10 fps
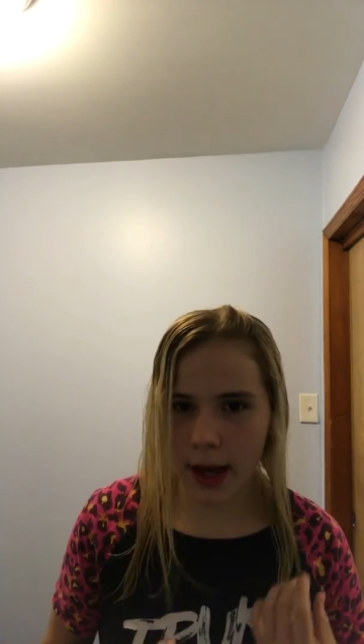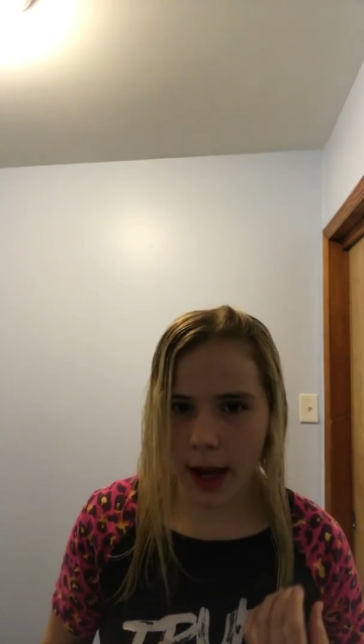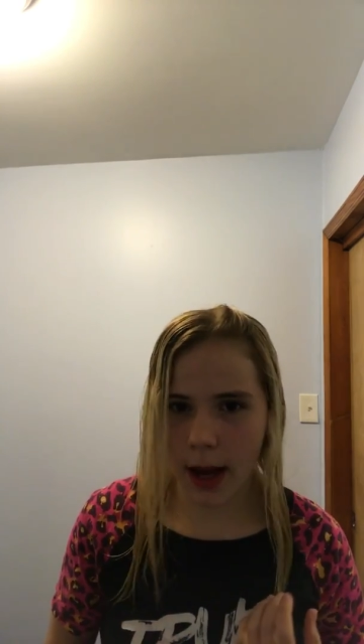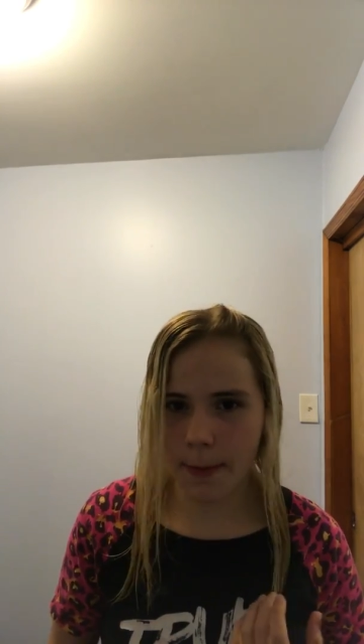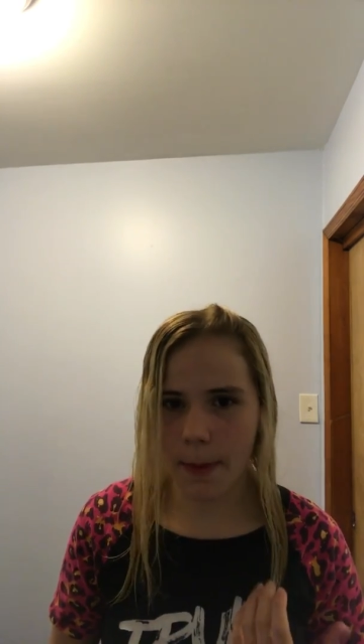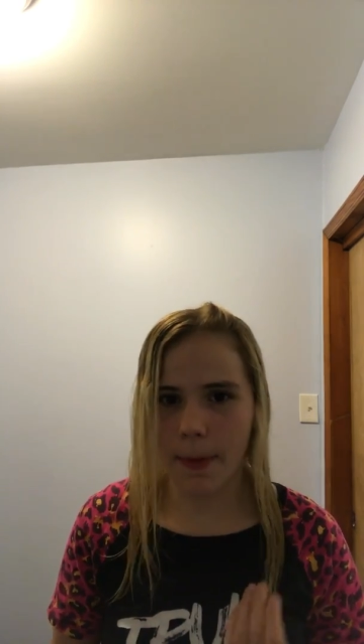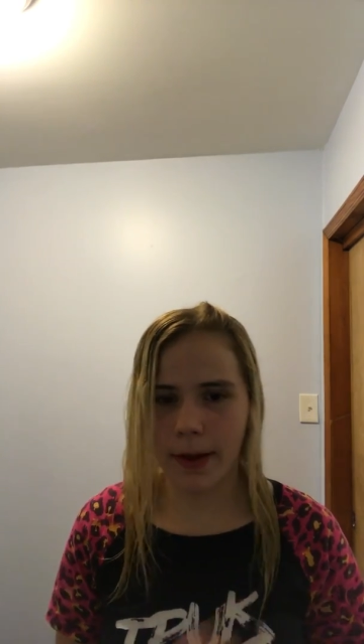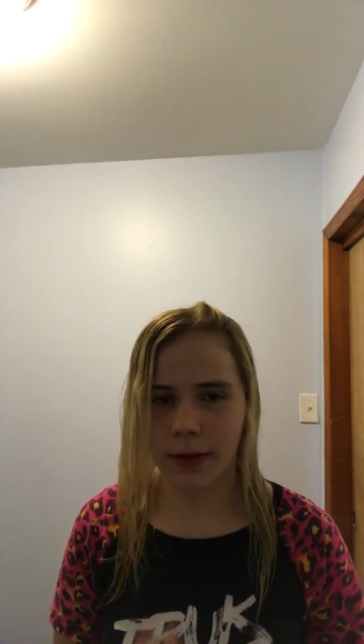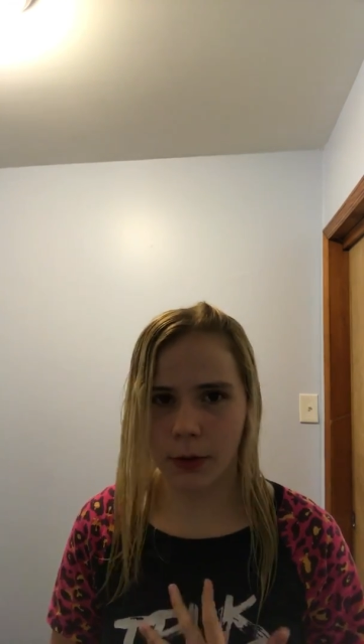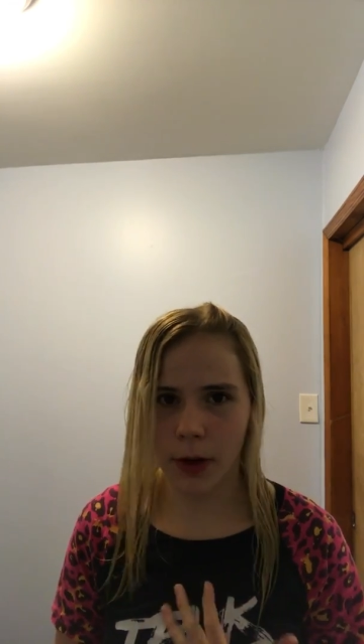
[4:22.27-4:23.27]
game and
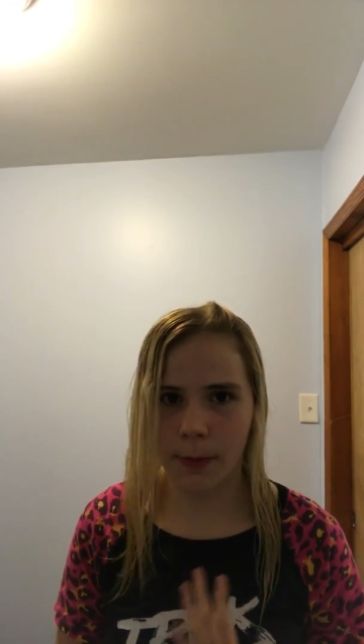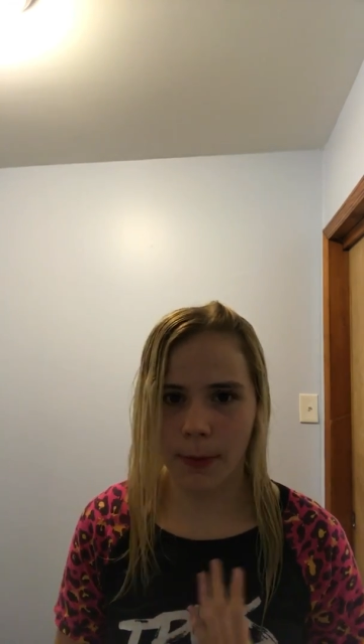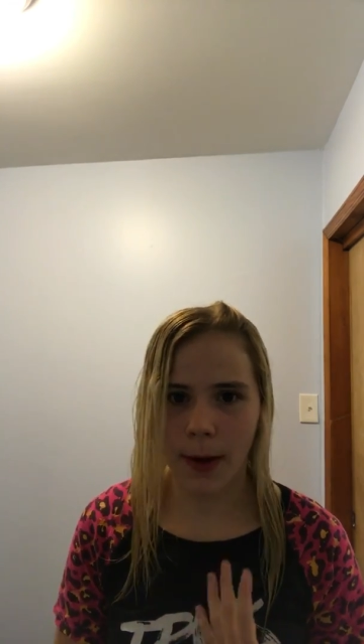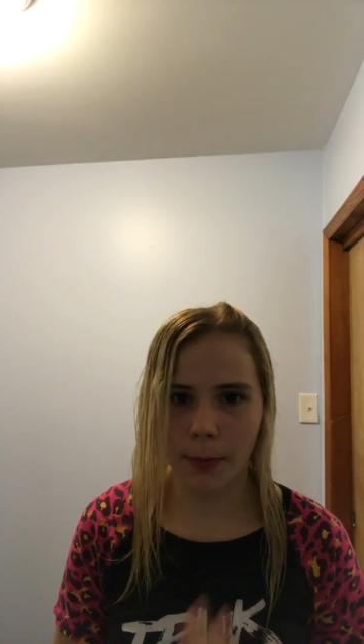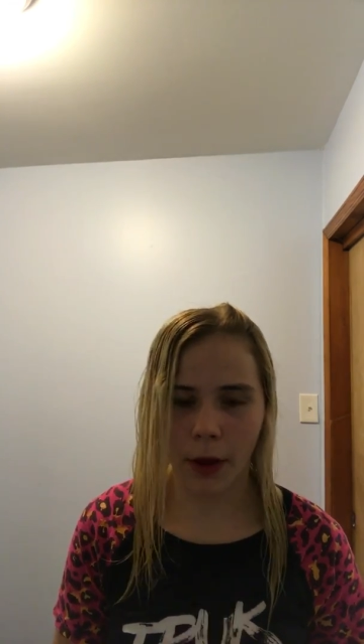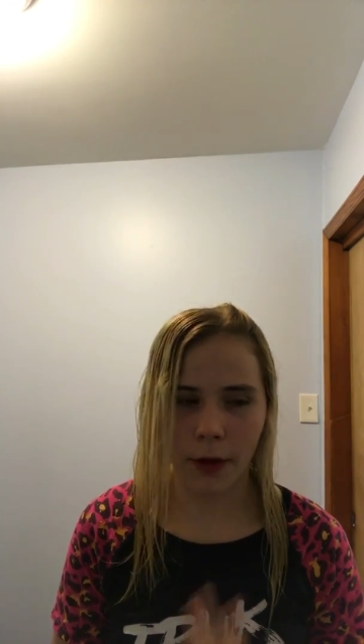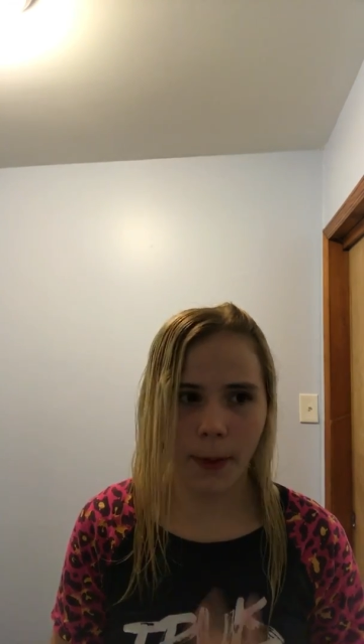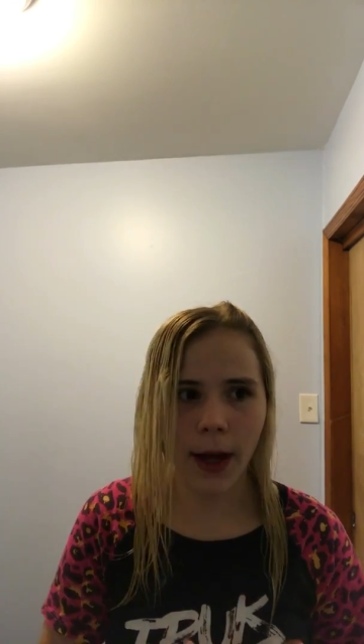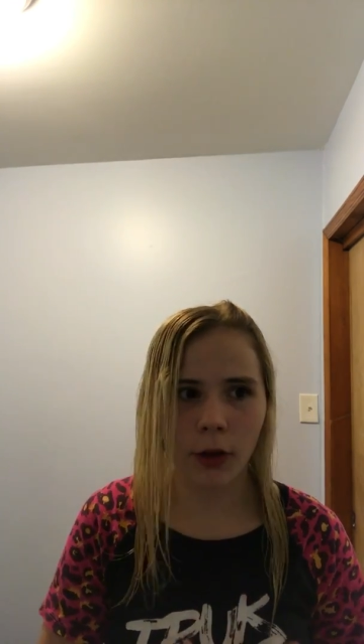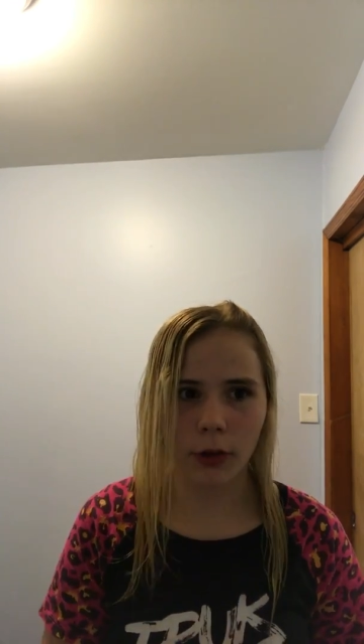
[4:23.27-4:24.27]
messing with my brother
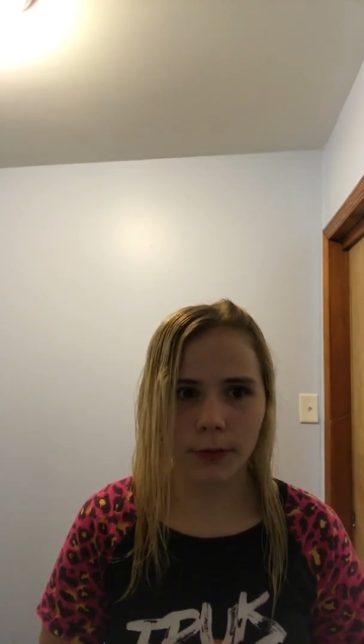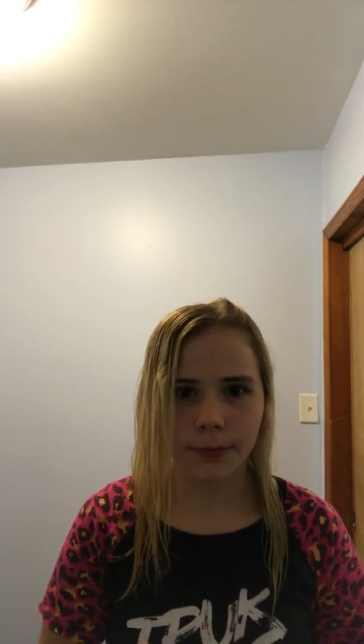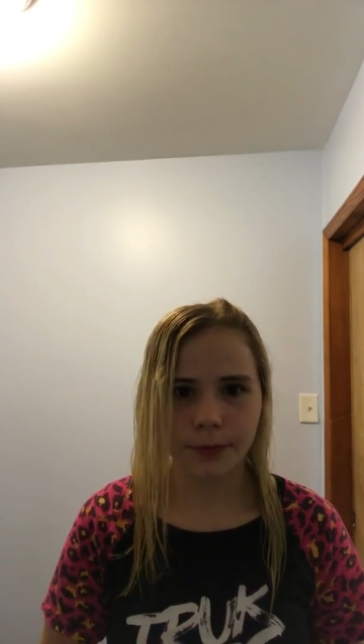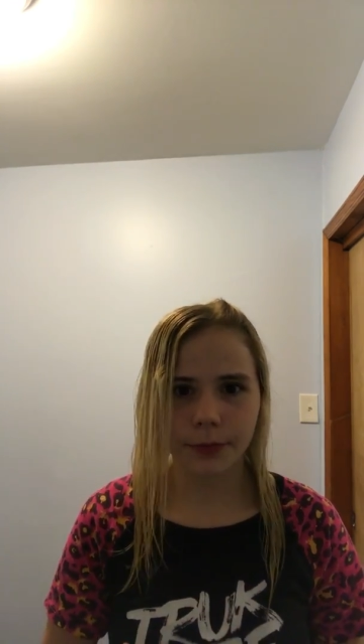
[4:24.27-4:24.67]
Michael.